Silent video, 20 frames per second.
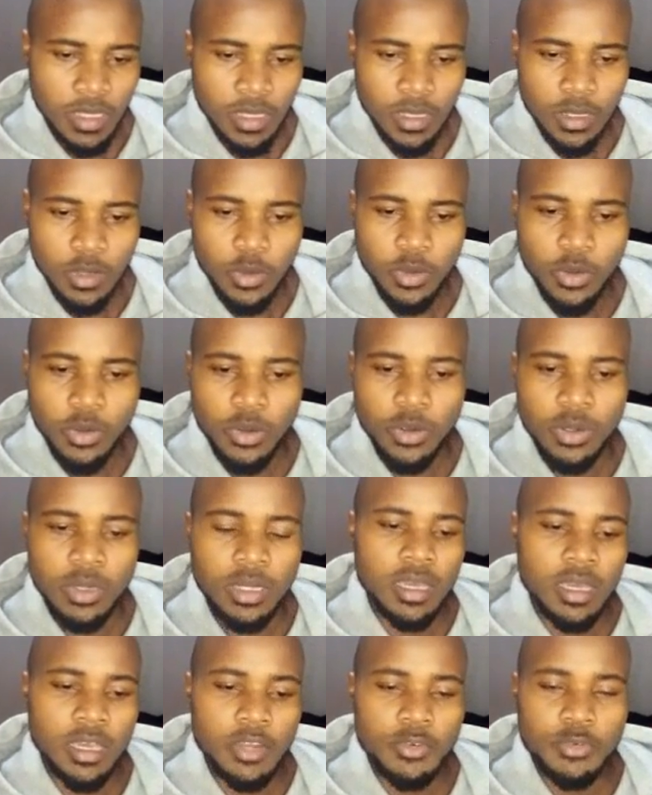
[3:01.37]
go
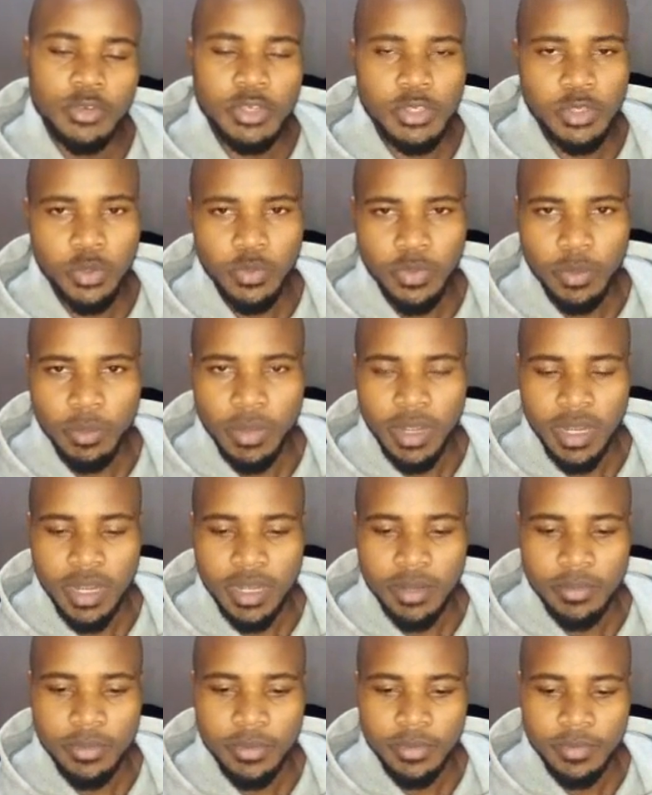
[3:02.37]
and restore the
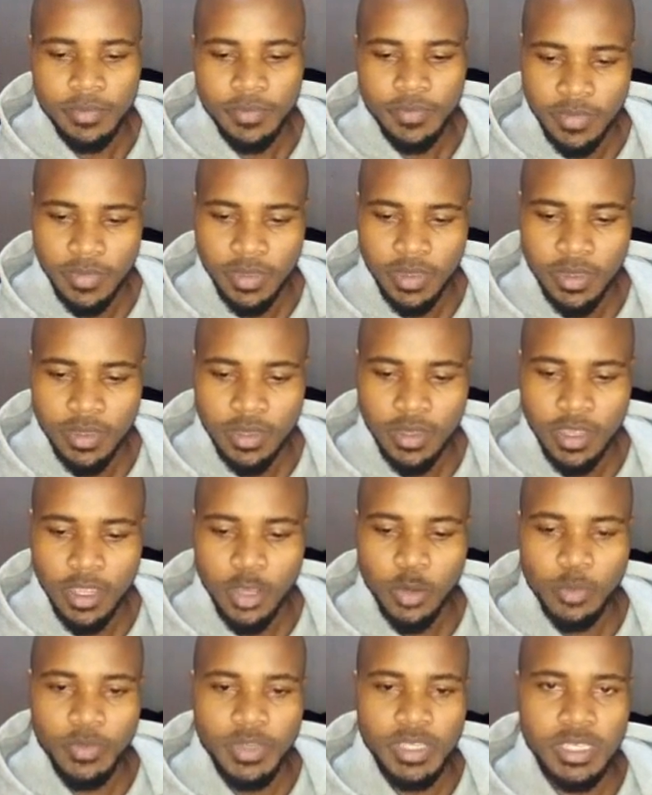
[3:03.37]
backup. I
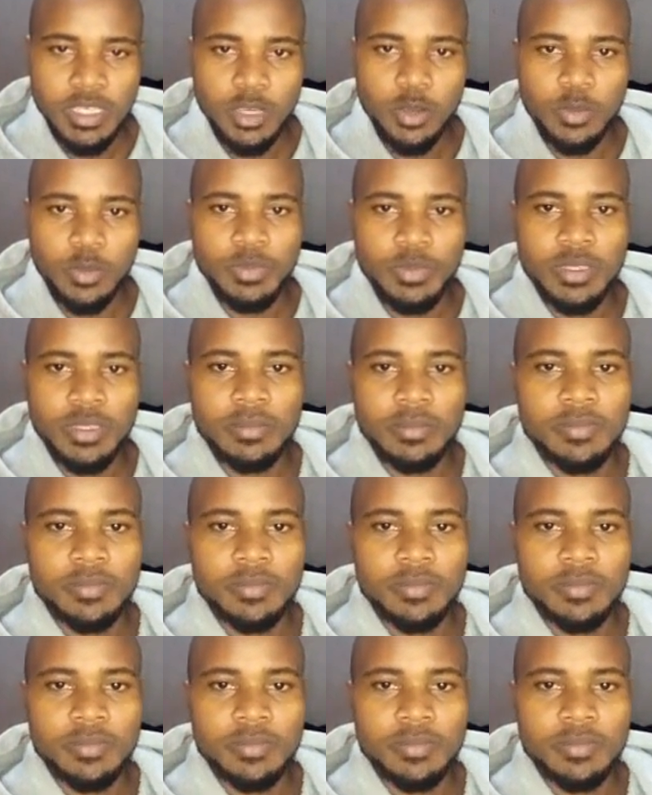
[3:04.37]
hope this helps.